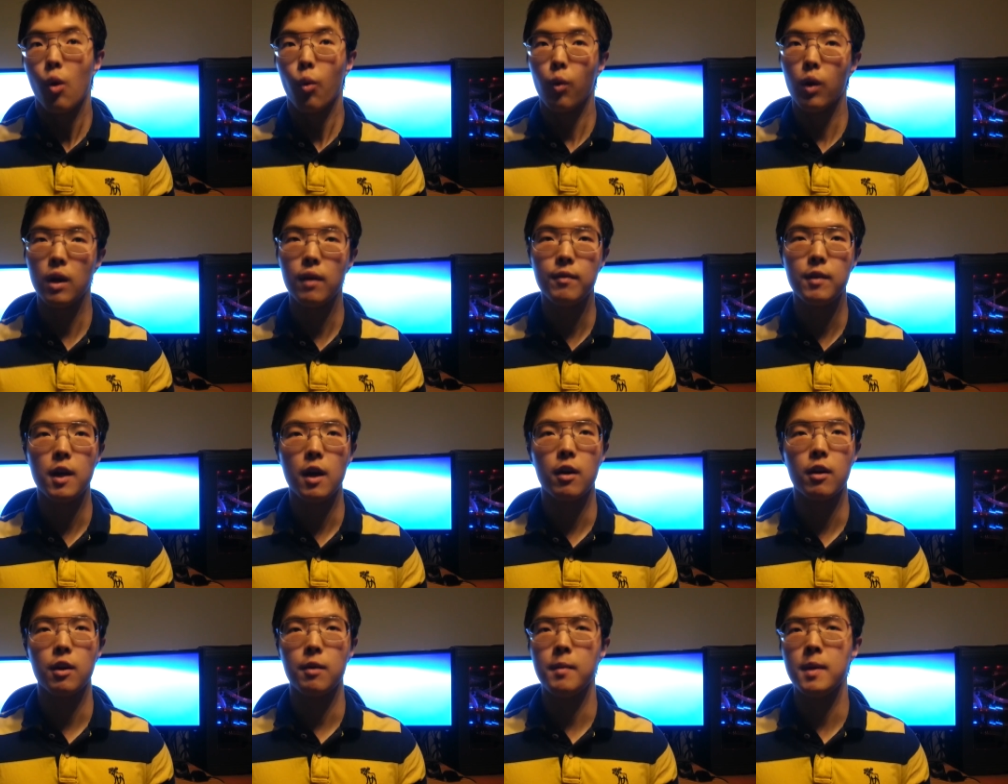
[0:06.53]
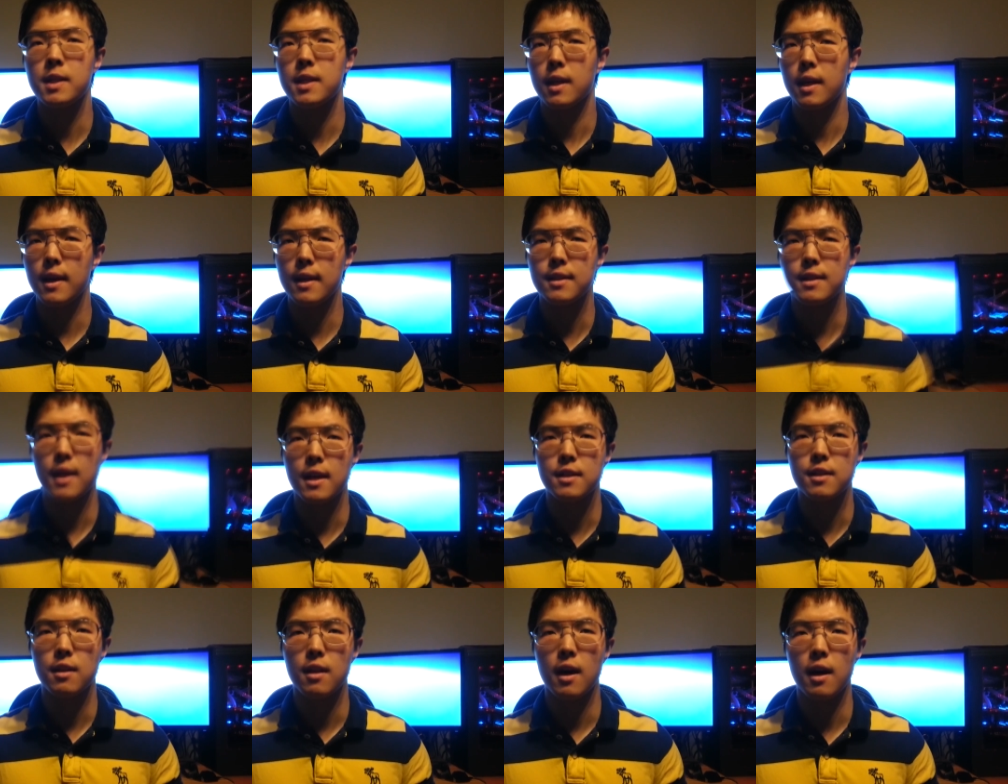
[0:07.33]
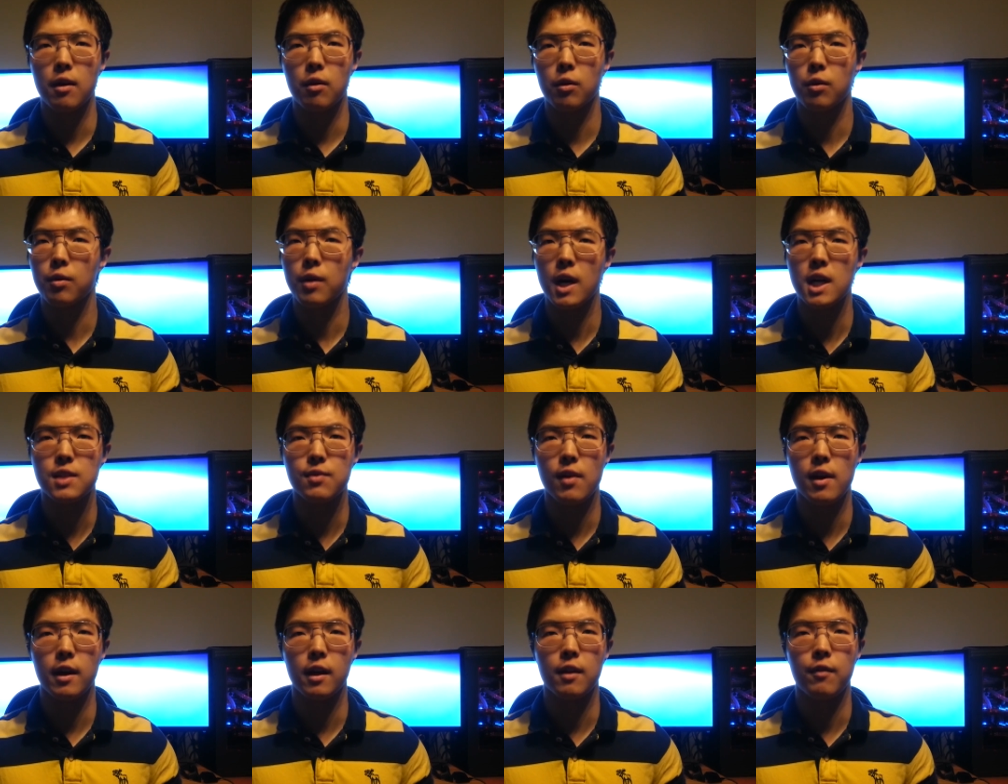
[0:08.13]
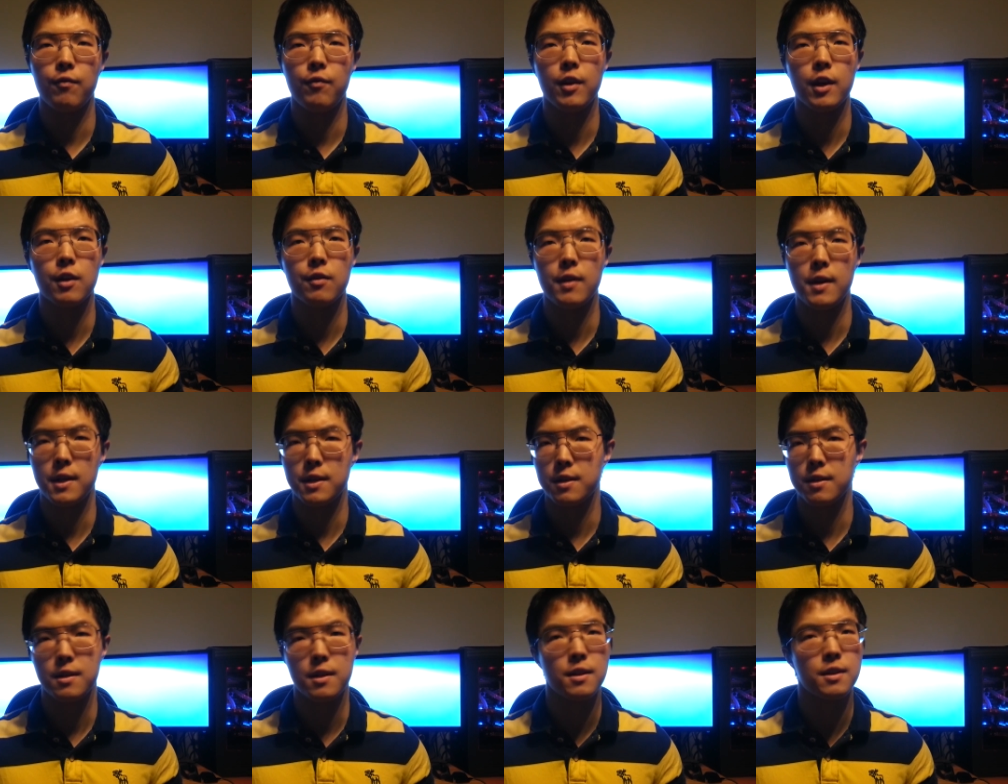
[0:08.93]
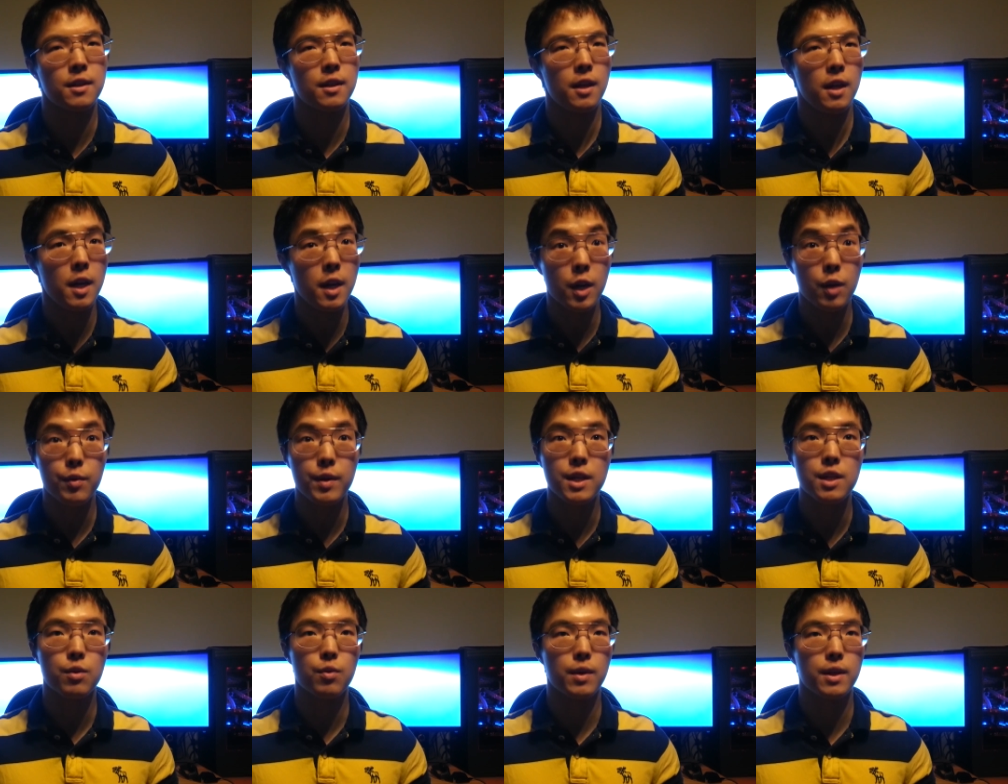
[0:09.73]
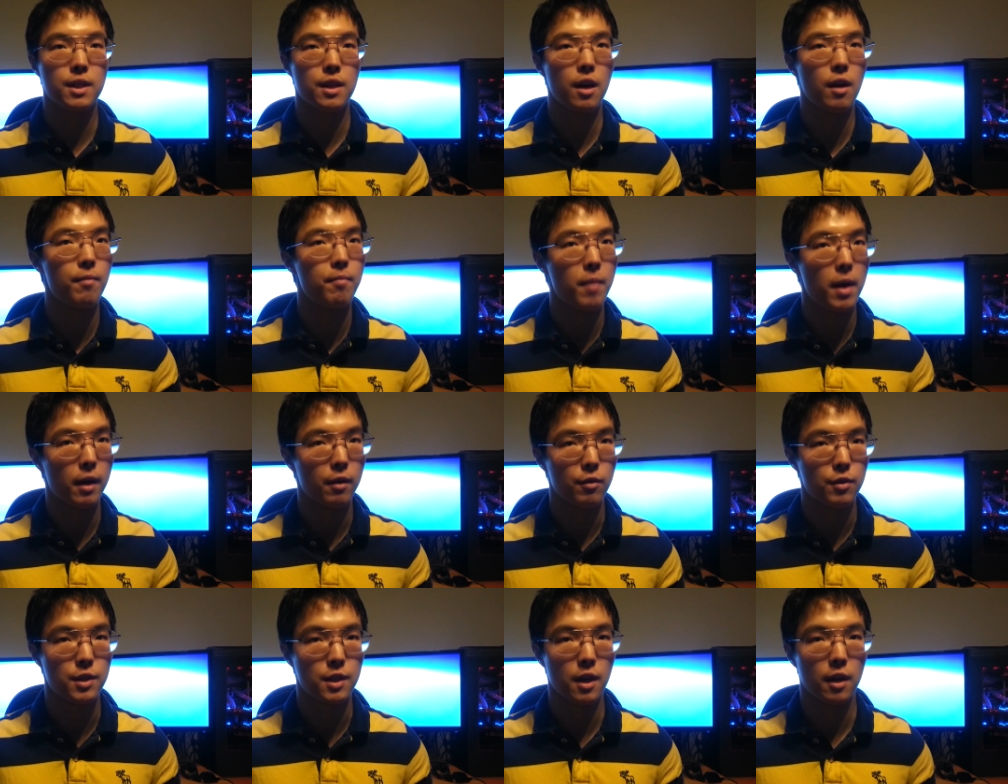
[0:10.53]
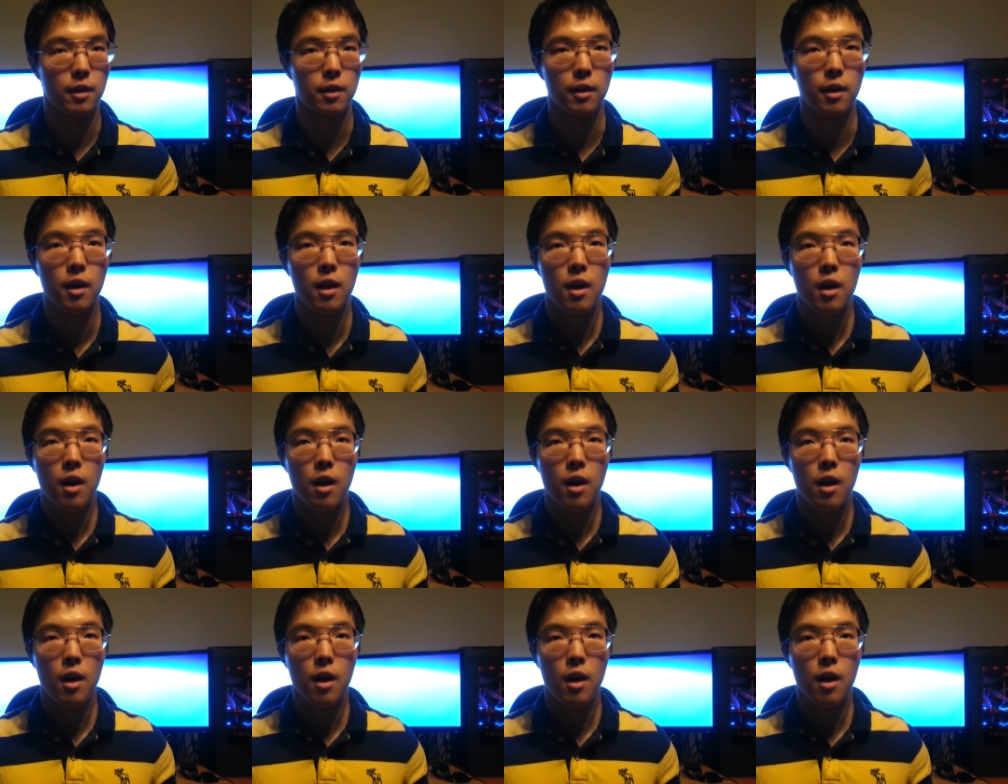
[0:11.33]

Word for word: One of the arguments against SLI or crossfire configurations is an increased risk of microstutter.